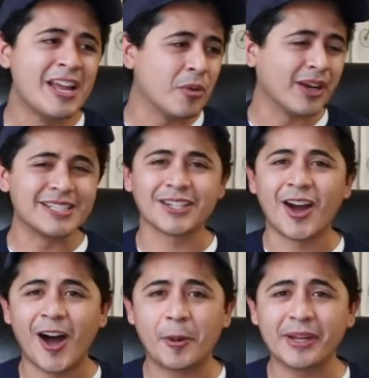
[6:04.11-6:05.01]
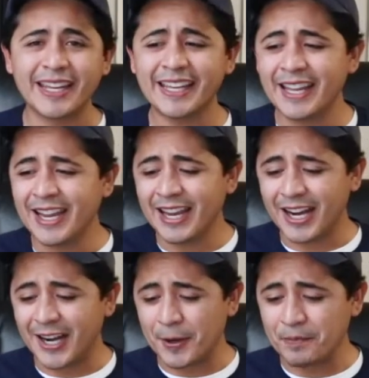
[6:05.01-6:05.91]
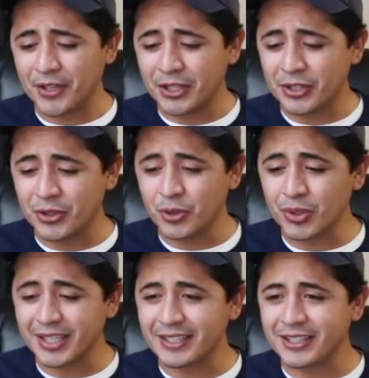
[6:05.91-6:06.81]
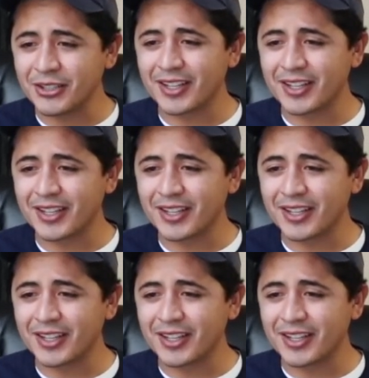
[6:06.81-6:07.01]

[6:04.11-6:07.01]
When it's a comedy, you can